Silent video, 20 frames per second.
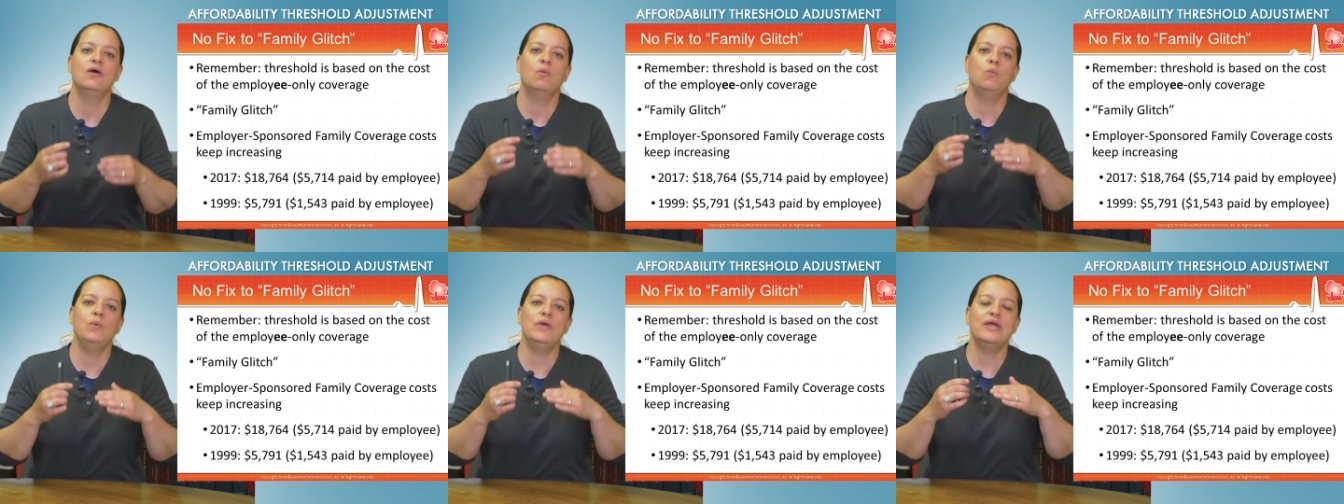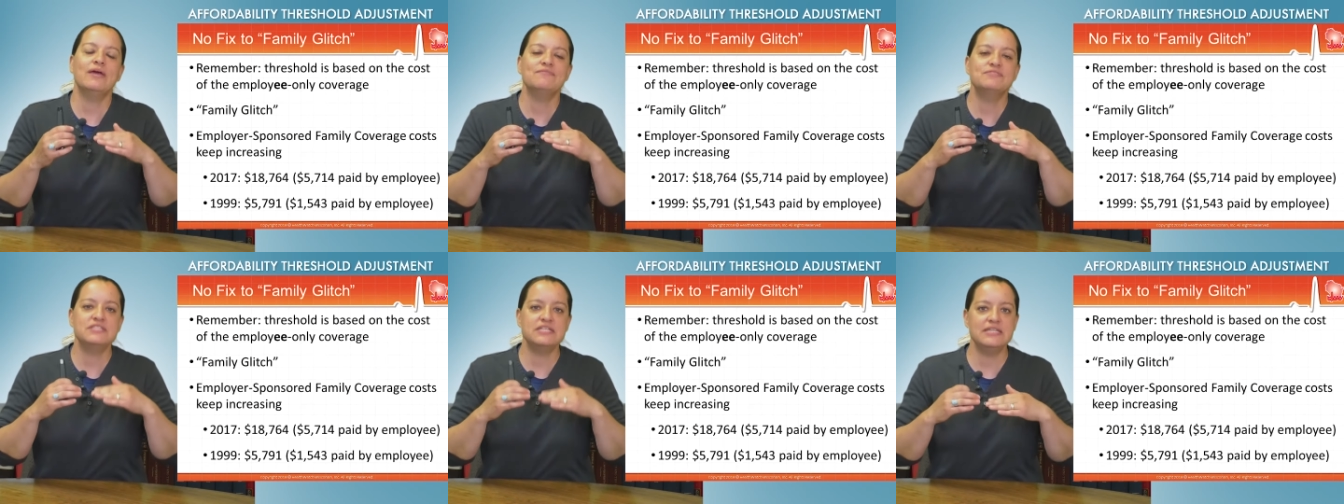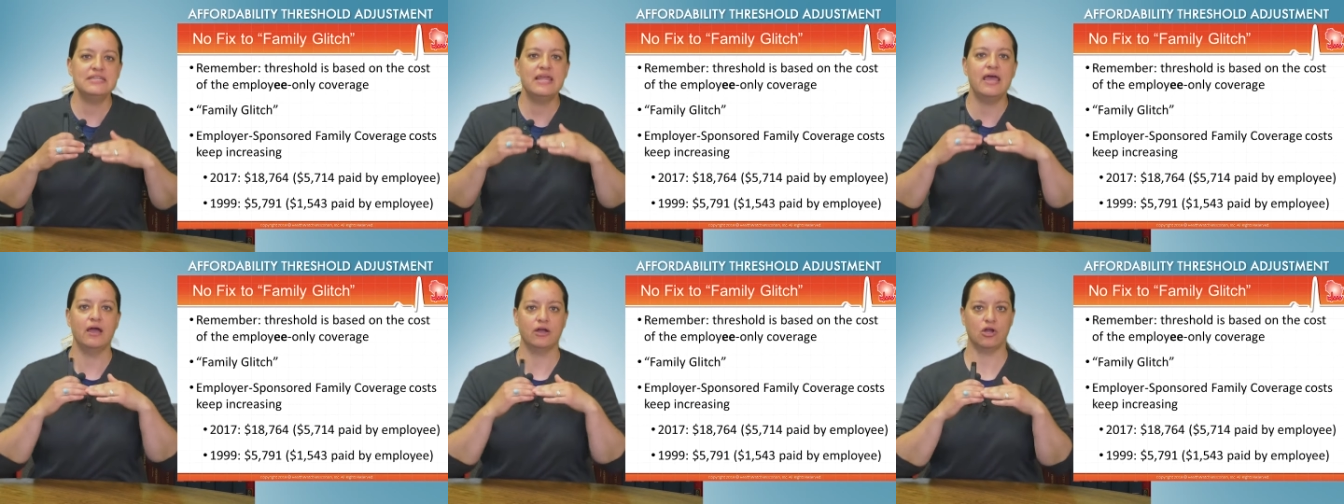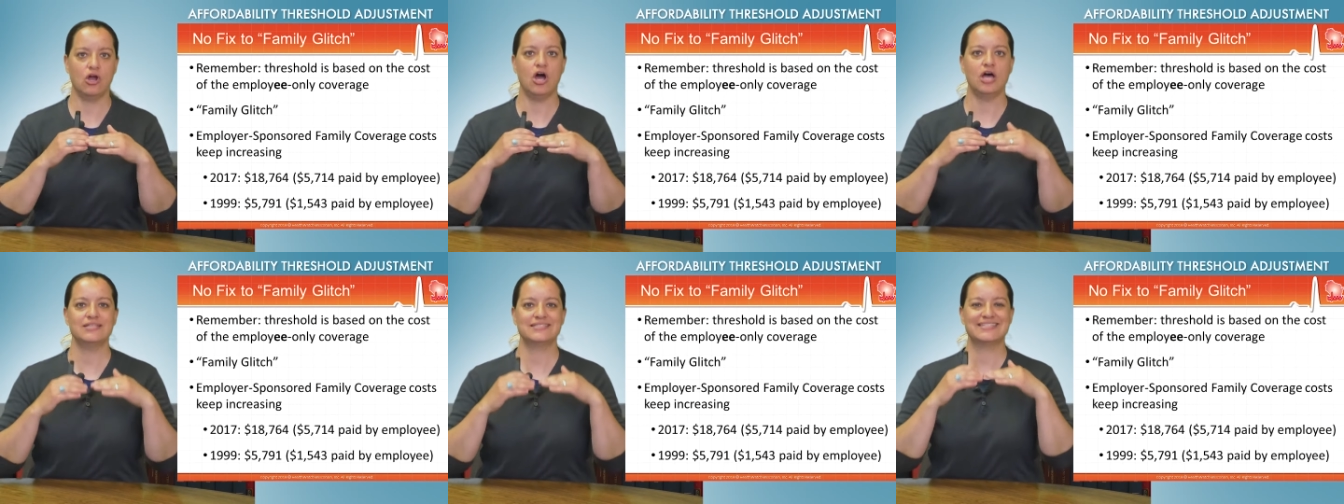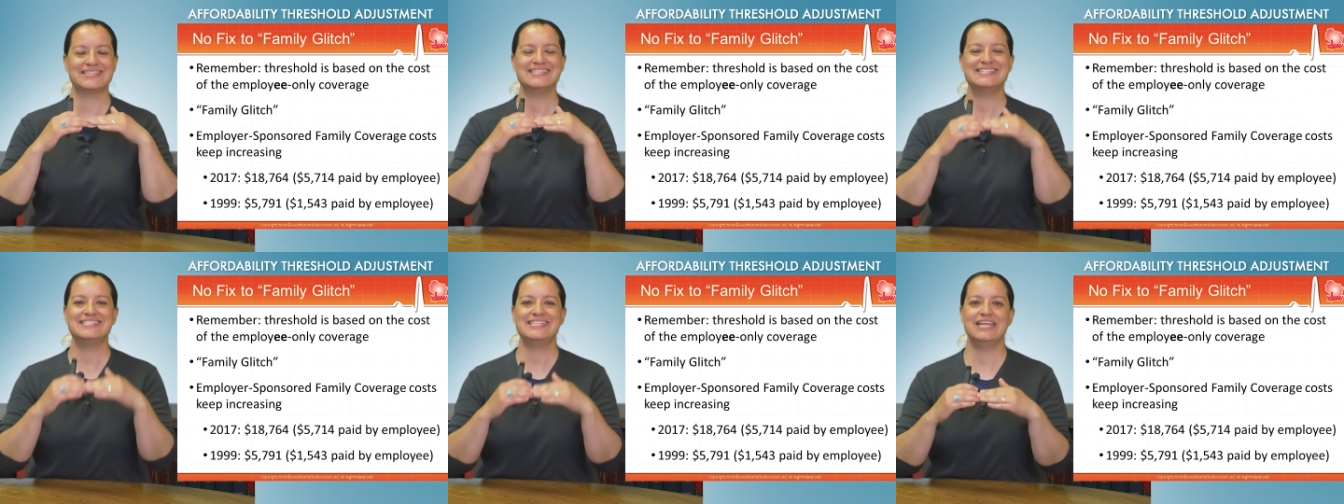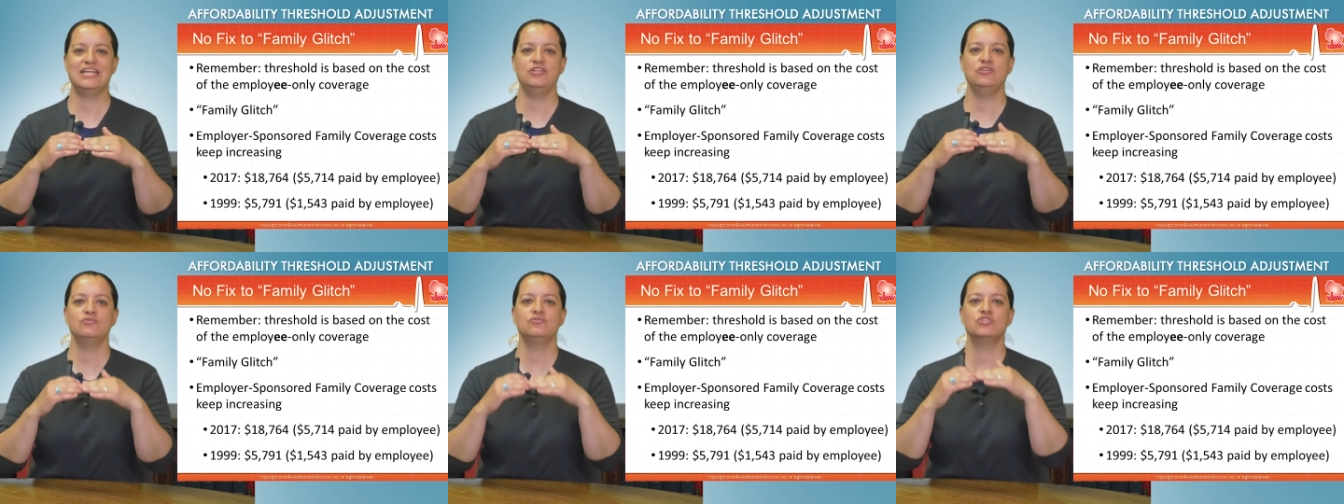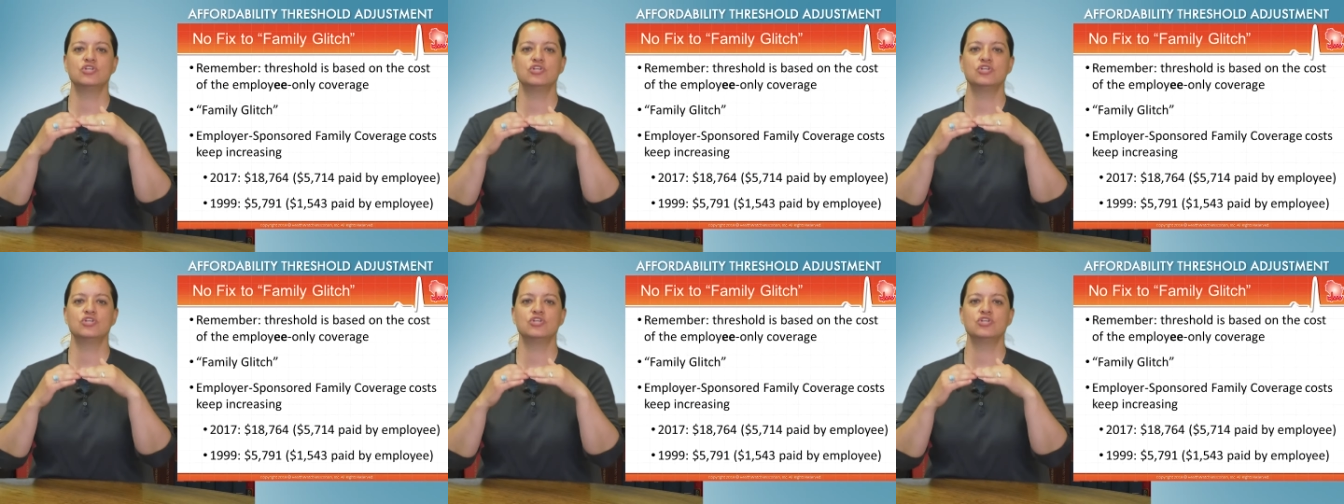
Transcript: We have seen that cost continue